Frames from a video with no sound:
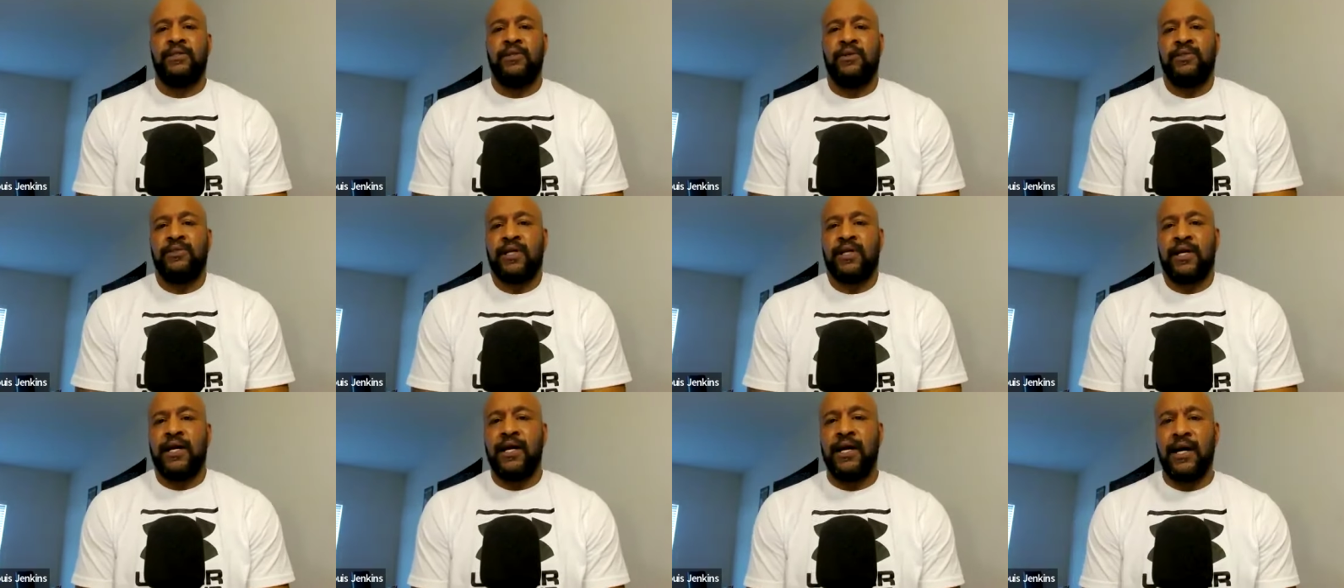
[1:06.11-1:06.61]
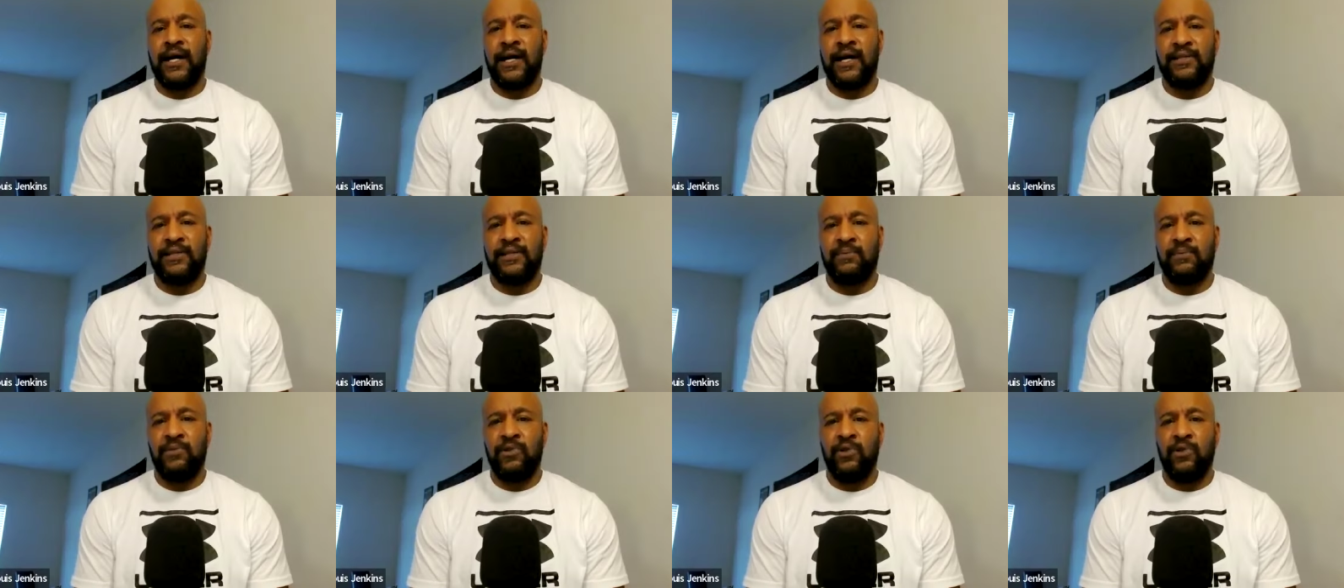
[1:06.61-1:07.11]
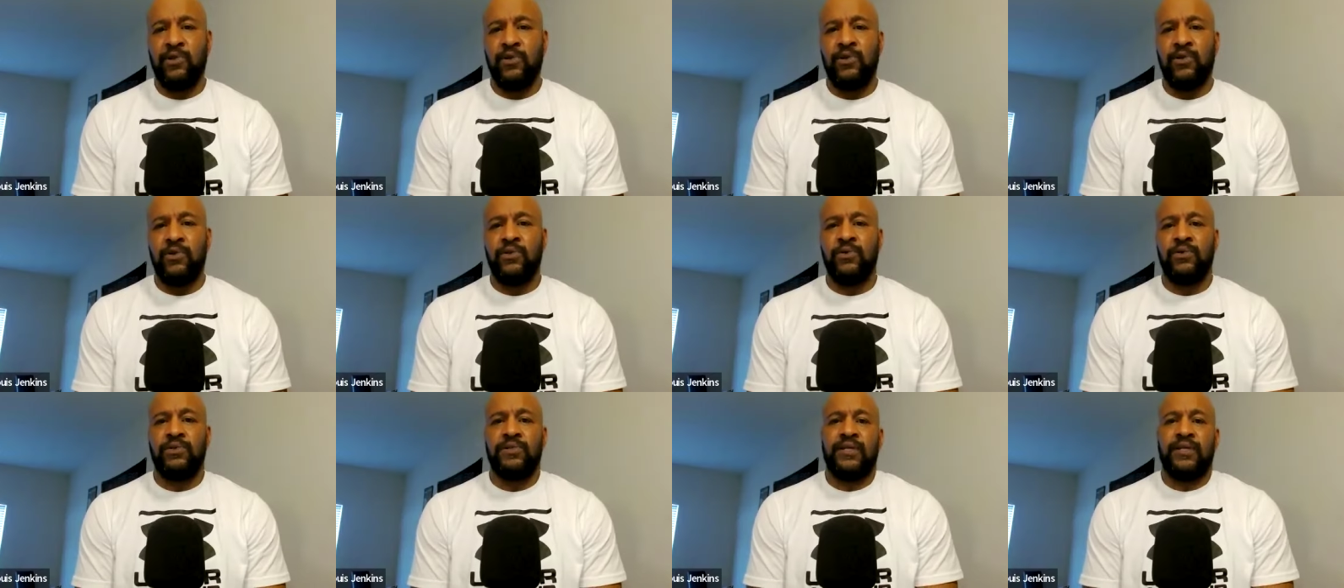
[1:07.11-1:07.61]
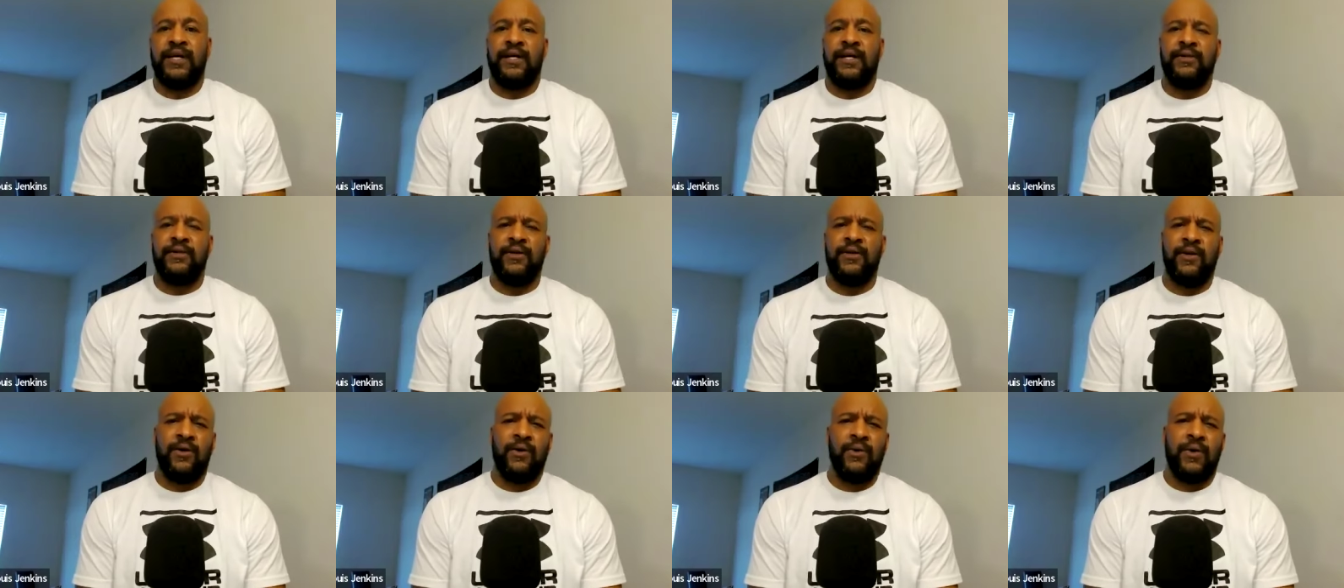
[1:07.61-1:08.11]
So it was like I, I got some news. Like,
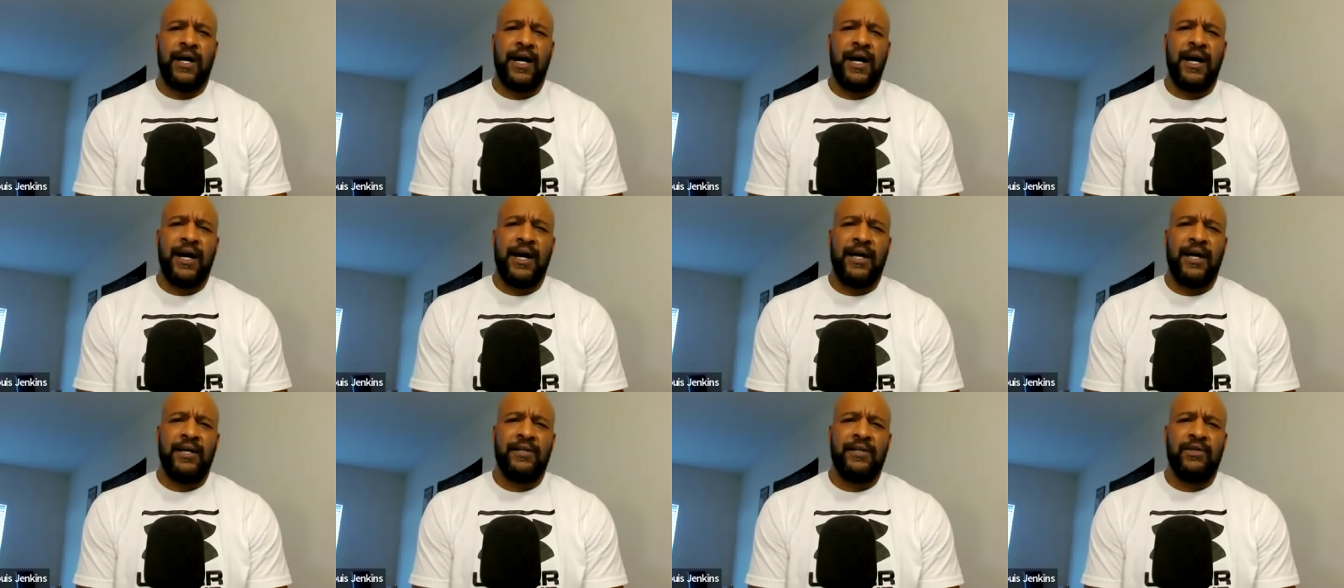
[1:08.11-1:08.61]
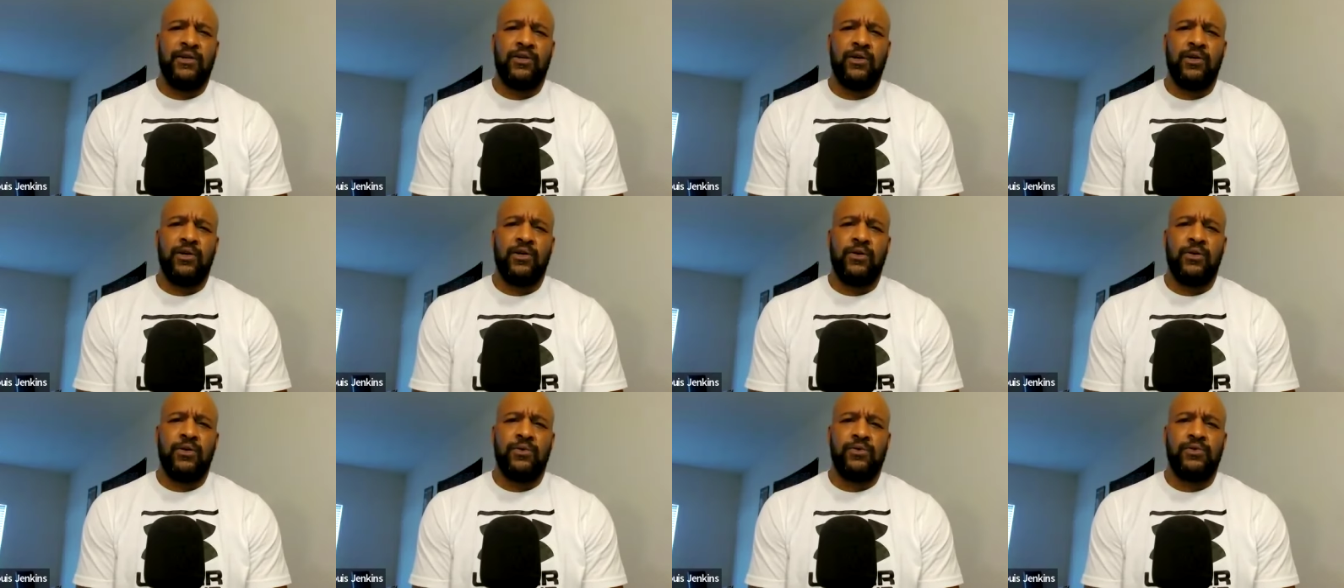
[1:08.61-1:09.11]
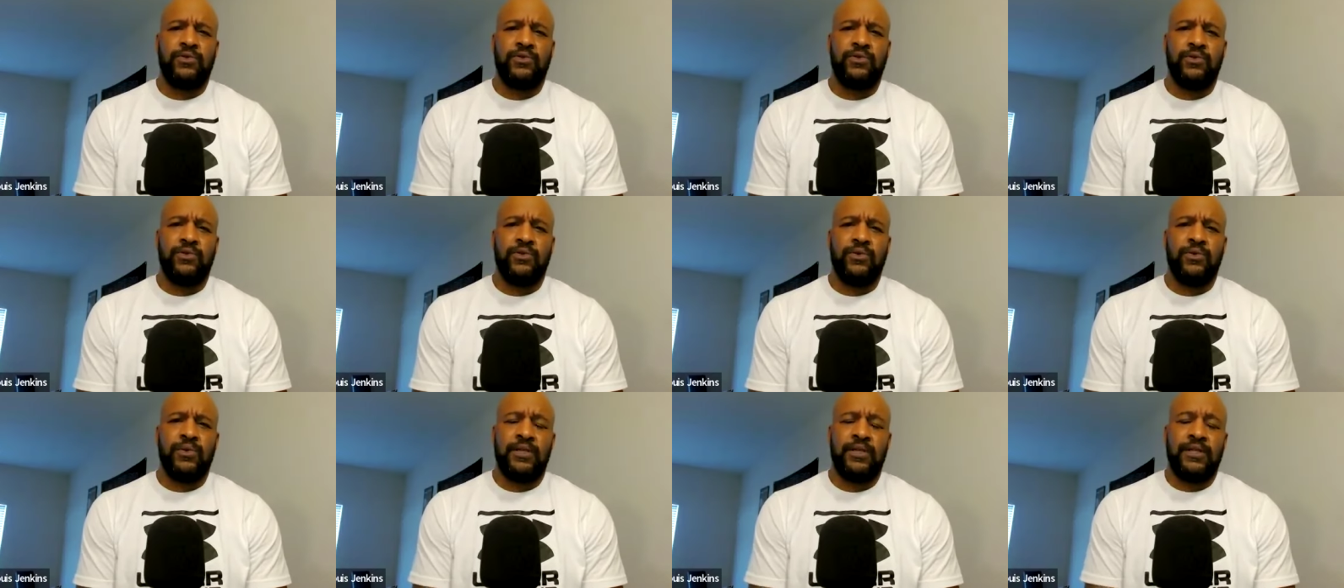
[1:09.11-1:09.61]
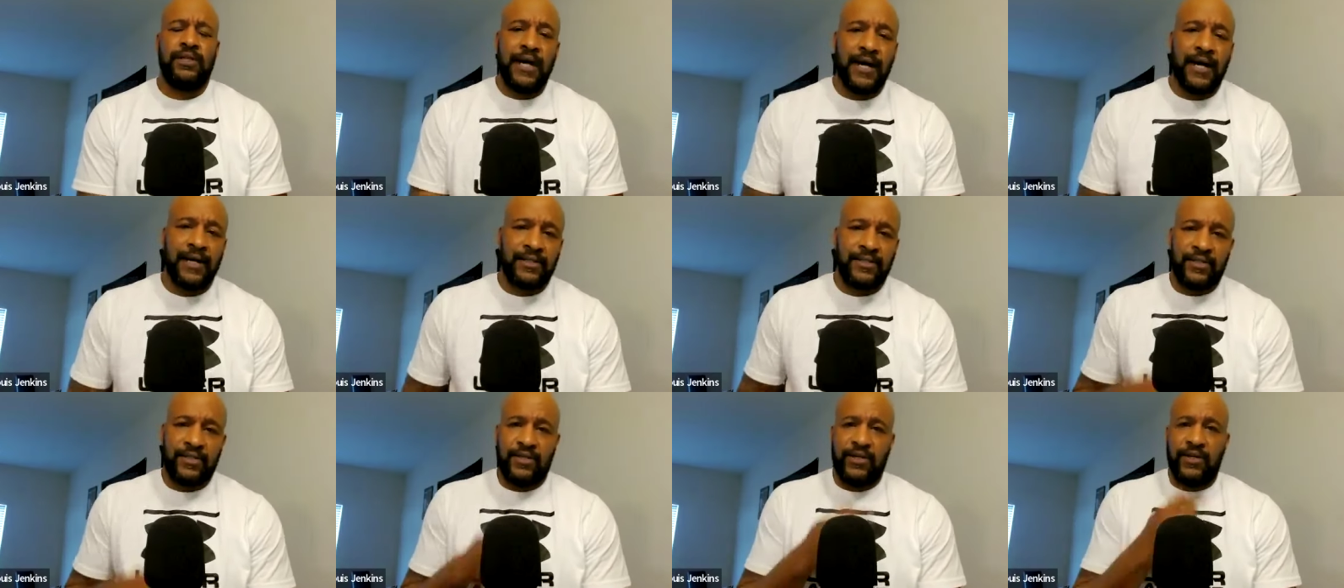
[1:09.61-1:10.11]
no, I had to go to the
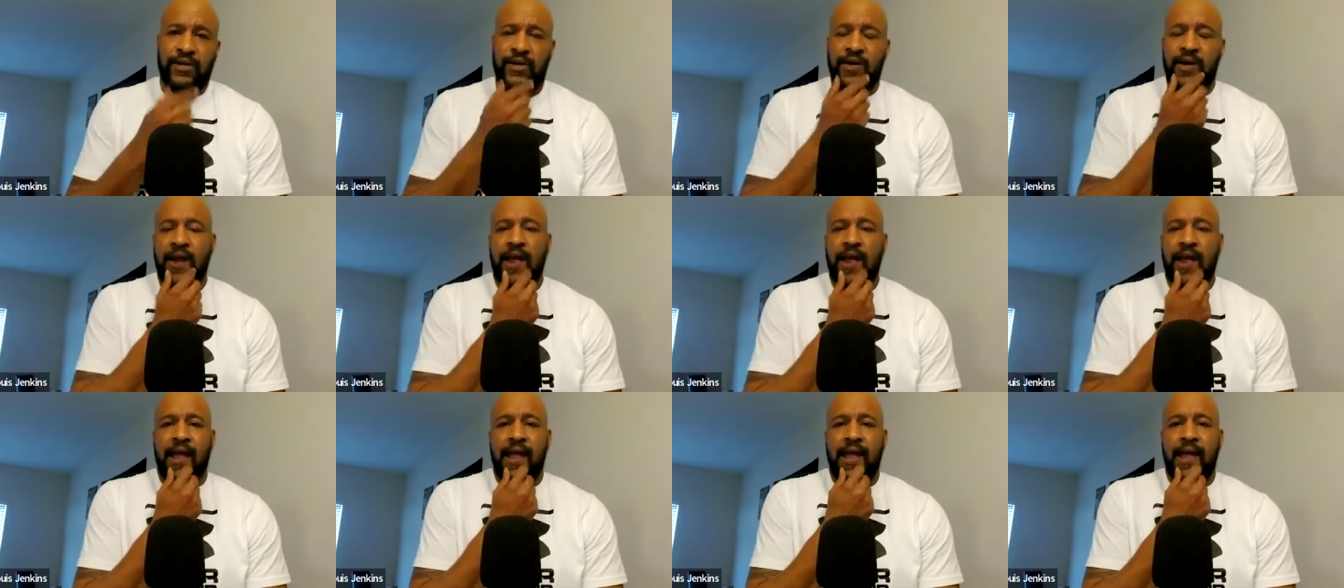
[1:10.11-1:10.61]
doctor,